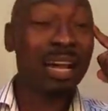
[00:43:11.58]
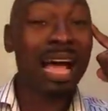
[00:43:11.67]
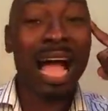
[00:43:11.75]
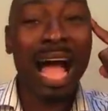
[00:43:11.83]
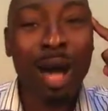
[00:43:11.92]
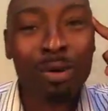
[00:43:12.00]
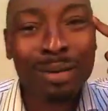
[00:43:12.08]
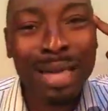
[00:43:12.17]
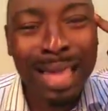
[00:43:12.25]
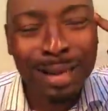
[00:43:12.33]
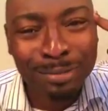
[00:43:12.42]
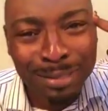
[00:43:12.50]
How
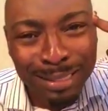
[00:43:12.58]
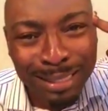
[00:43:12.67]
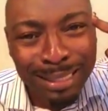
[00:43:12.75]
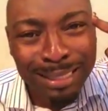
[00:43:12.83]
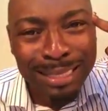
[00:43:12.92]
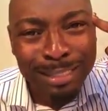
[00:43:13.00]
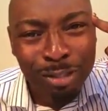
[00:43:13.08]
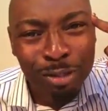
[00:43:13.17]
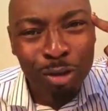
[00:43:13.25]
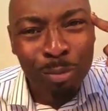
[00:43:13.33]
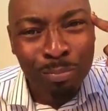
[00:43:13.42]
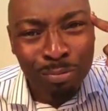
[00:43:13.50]
healthy is
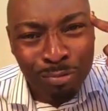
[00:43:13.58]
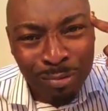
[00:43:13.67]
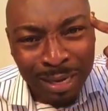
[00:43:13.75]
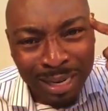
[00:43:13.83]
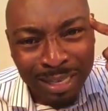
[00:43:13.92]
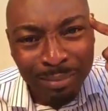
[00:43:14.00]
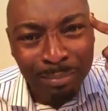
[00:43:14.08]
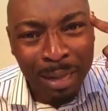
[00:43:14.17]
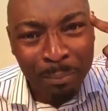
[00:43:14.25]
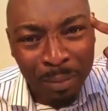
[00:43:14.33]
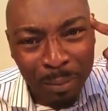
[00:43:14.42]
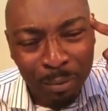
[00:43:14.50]
your brain,
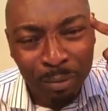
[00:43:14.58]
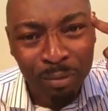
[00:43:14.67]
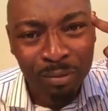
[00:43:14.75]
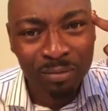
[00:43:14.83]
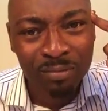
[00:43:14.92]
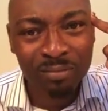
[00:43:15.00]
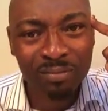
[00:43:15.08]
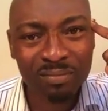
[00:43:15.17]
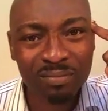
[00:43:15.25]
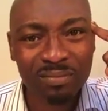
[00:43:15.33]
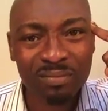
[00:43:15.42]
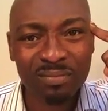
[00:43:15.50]
my people?
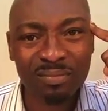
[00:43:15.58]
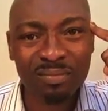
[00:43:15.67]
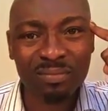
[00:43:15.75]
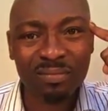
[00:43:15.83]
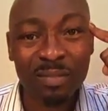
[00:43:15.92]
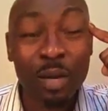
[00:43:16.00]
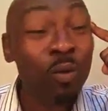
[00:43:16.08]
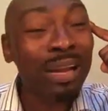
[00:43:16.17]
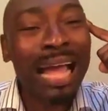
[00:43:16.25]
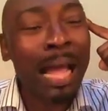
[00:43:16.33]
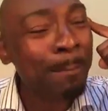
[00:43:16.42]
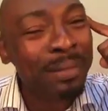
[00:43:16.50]
What
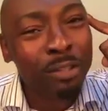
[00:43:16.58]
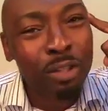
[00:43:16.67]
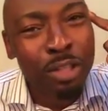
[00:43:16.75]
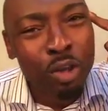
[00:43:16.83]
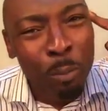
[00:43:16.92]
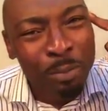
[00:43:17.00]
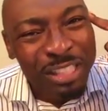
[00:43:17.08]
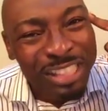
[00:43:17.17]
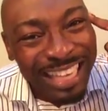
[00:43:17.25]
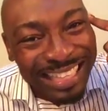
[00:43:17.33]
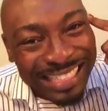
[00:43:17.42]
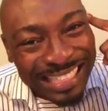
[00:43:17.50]
happened to the
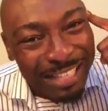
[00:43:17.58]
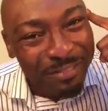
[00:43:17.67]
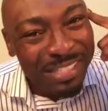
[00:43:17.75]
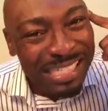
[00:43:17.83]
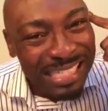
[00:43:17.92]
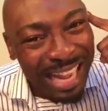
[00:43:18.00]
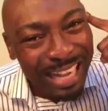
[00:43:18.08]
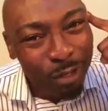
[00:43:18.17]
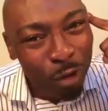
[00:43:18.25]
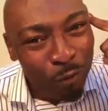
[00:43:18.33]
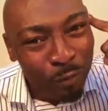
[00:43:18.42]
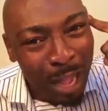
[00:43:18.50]
objective
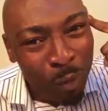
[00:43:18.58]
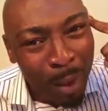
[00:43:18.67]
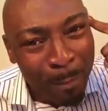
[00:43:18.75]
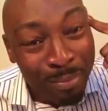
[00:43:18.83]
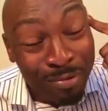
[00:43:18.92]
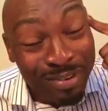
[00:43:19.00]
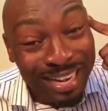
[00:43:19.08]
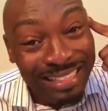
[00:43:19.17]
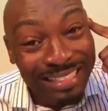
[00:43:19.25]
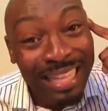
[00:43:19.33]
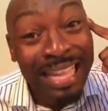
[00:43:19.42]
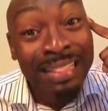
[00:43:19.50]
side of our
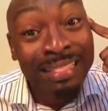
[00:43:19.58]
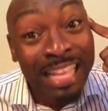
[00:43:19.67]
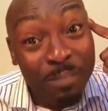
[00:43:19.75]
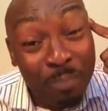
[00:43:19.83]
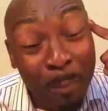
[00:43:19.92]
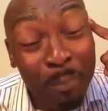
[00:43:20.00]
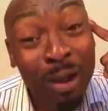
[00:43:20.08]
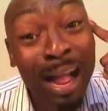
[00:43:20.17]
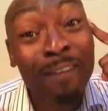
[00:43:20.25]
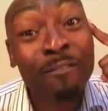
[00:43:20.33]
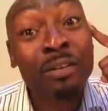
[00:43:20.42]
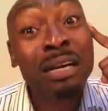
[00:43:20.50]
brains? These people
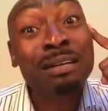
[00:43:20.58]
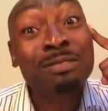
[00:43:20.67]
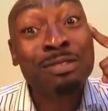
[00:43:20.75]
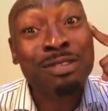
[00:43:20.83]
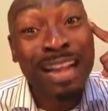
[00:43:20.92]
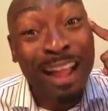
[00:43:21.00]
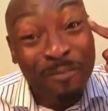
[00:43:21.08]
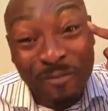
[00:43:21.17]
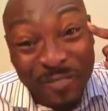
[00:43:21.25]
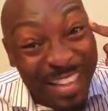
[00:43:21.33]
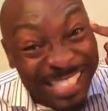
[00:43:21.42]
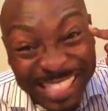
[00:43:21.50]
have
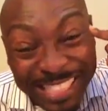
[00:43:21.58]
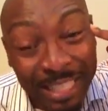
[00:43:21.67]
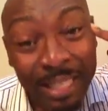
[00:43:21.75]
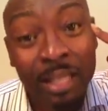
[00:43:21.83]
ravaged.